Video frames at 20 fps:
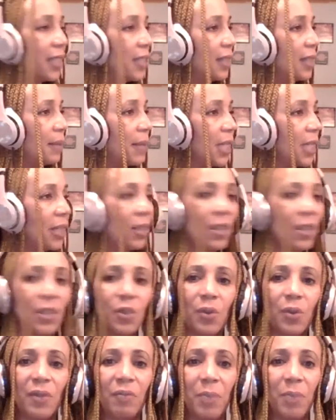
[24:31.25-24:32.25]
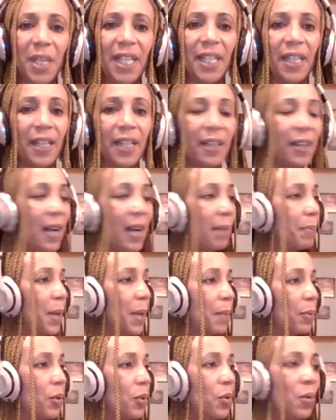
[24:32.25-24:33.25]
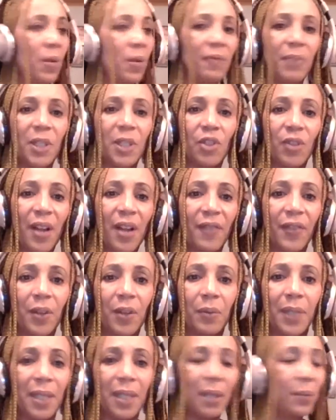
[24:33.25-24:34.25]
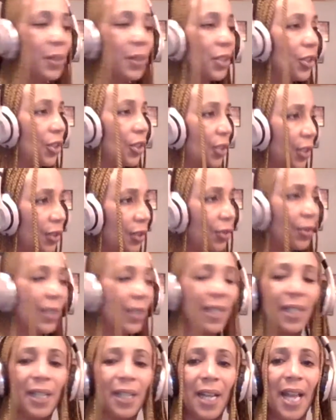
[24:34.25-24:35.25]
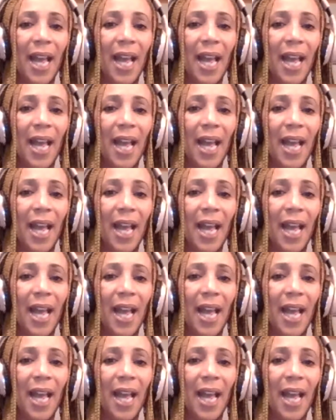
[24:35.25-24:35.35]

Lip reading: And some of the girls who have been in there are people who have been trafficked when they were children